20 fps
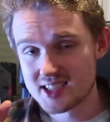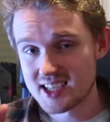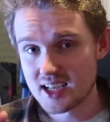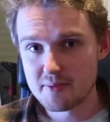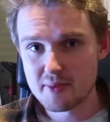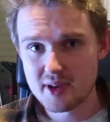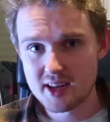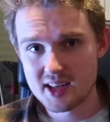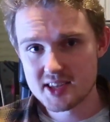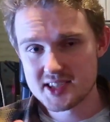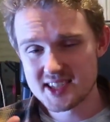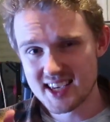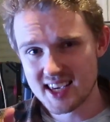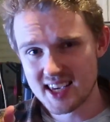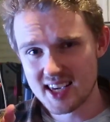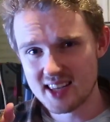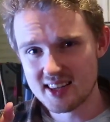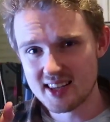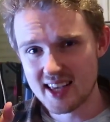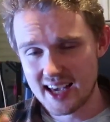10 minutes
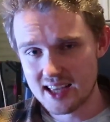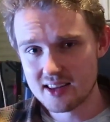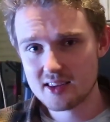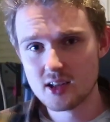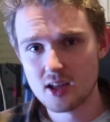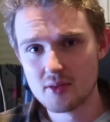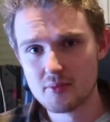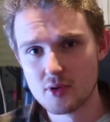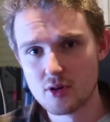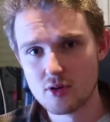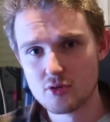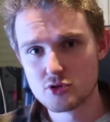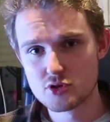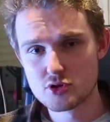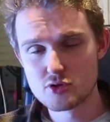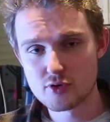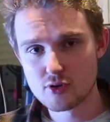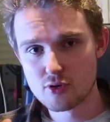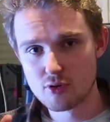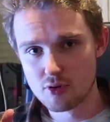in handheld mode
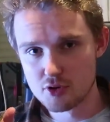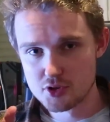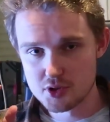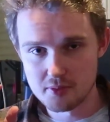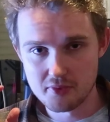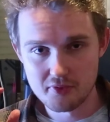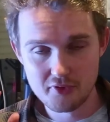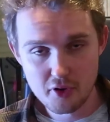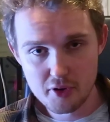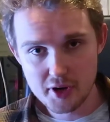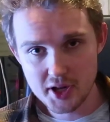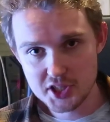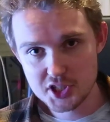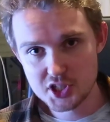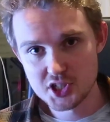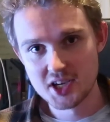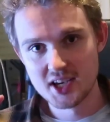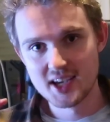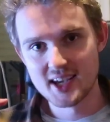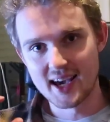to record some
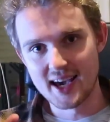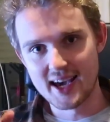footage,